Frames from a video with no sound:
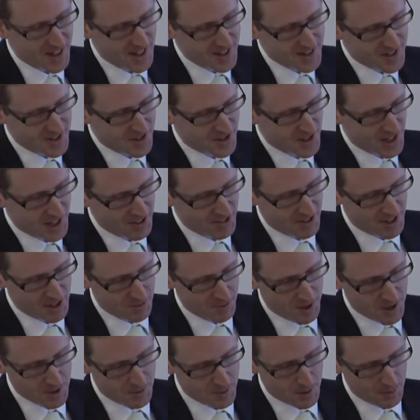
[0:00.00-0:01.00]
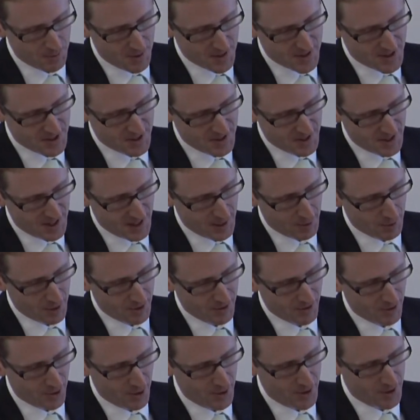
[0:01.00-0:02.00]
case has generated much publicity, it would
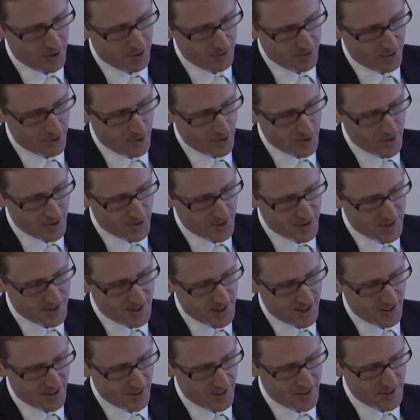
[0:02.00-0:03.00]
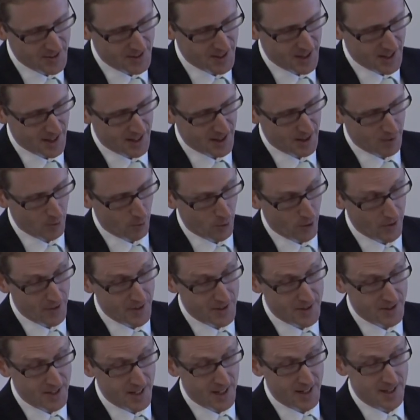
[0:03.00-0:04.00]
avoid confusion to say that this what
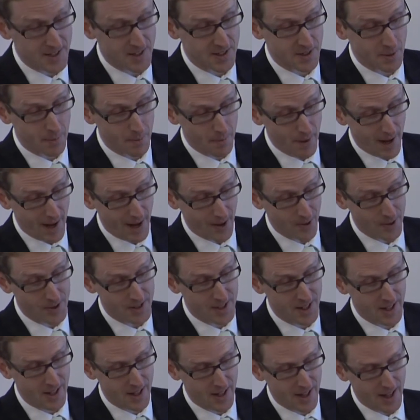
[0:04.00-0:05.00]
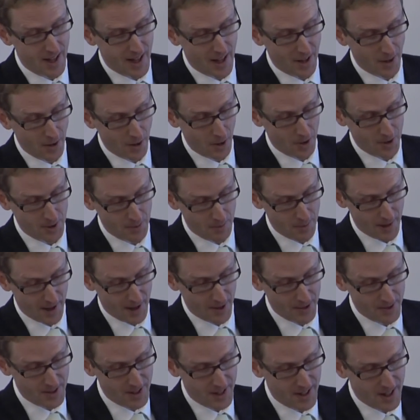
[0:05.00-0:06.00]
this case is about and not
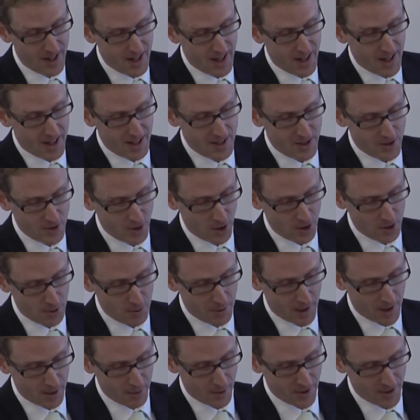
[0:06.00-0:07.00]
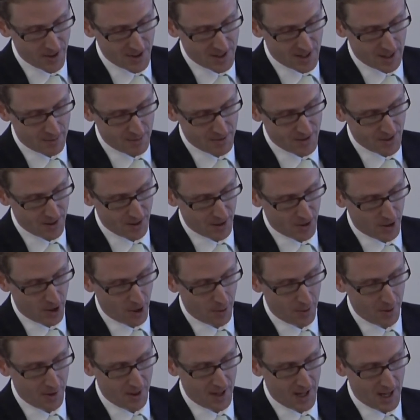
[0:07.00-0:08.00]
about. It's not about whether Samsung
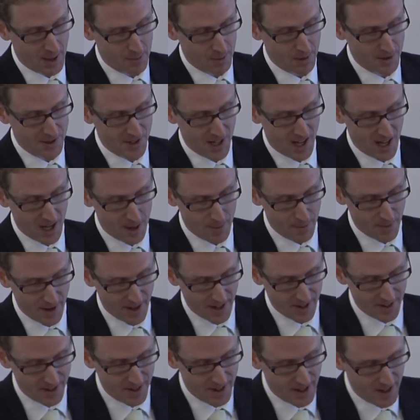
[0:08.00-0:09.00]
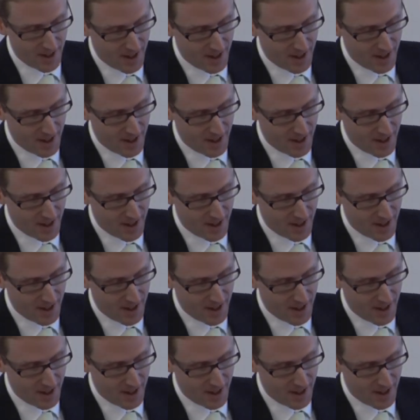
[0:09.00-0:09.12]
copied Apple's iPad.